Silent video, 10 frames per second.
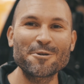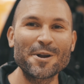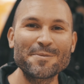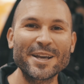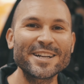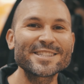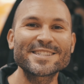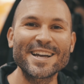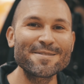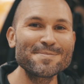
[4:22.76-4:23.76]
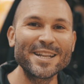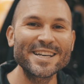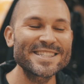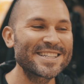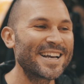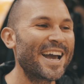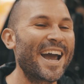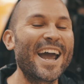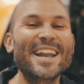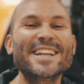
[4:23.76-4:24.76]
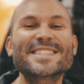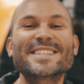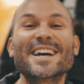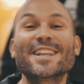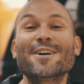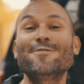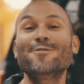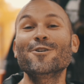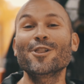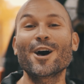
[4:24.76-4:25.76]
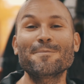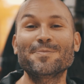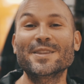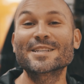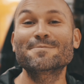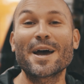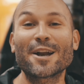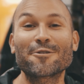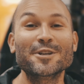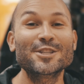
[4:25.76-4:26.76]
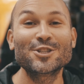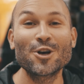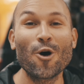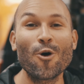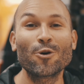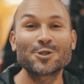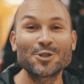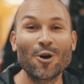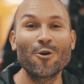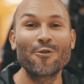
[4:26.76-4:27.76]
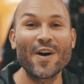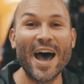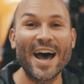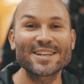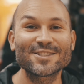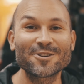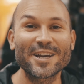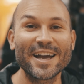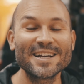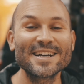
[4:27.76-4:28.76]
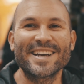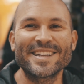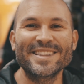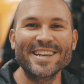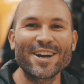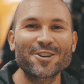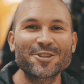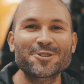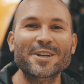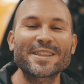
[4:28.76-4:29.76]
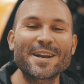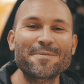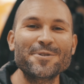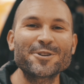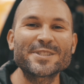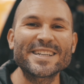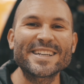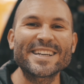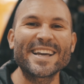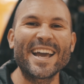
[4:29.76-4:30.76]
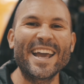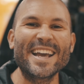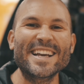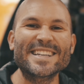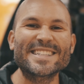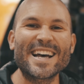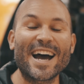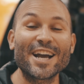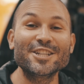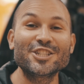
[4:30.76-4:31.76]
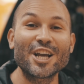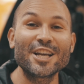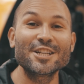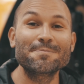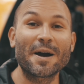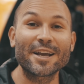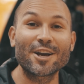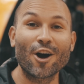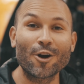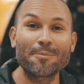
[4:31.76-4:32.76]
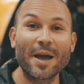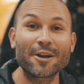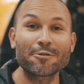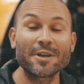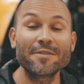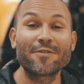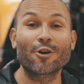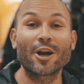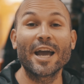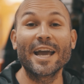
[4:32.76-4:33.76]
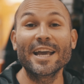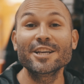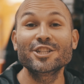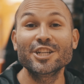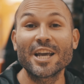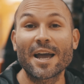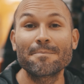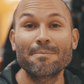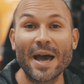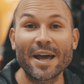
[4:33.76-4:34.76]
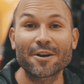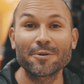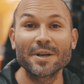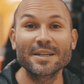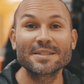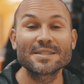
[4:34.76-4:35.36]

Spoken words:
20 minutes, 10 minutes, and it's gonna fill up this battery so fast, okay? The other trick that I'm using is I change my car battery for an AGM battery.